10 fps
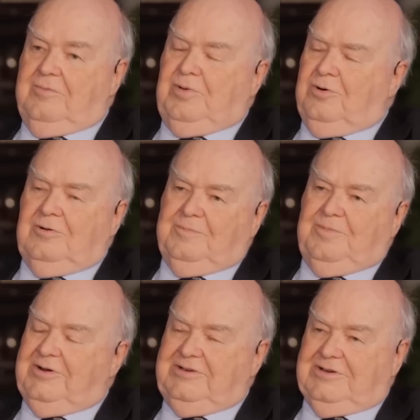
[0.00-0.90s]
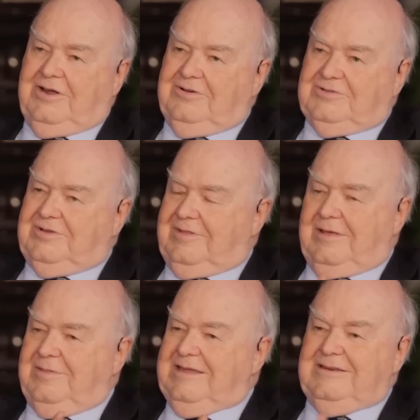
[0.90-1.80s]
Paul pointed out to
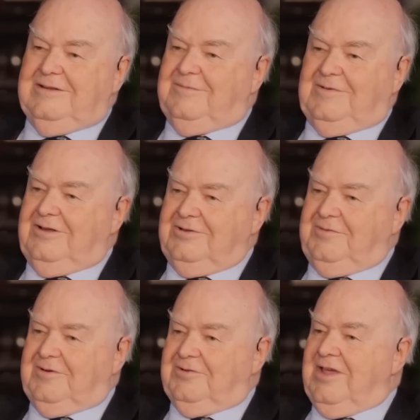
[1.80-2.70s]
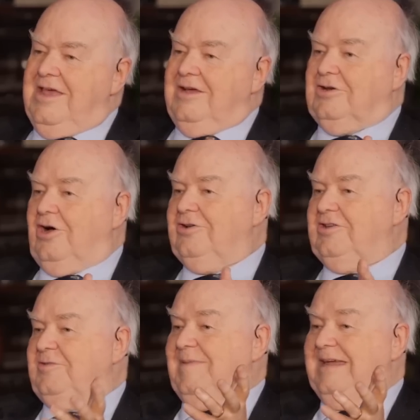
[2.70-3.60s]
the Athenian philosophers, God
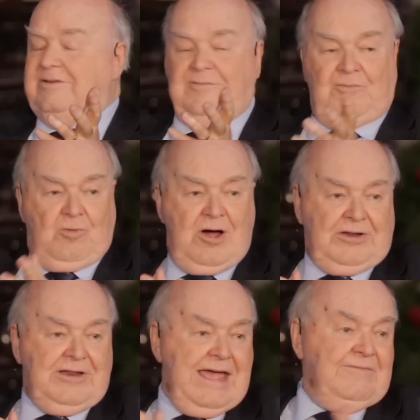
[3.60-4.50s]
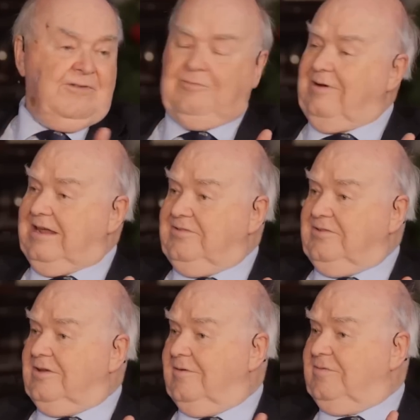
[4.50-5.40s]
has made of one every
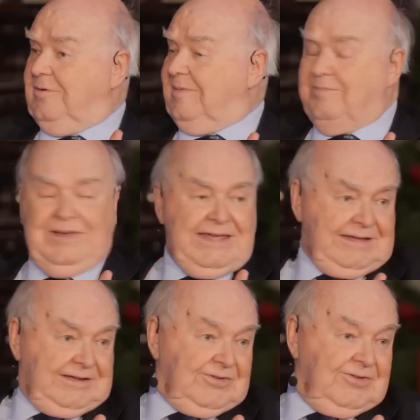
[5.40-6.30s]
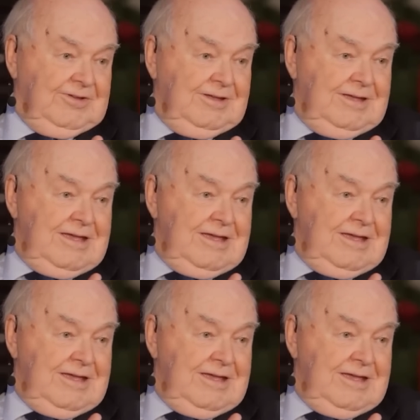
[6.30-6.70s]
race of human beings.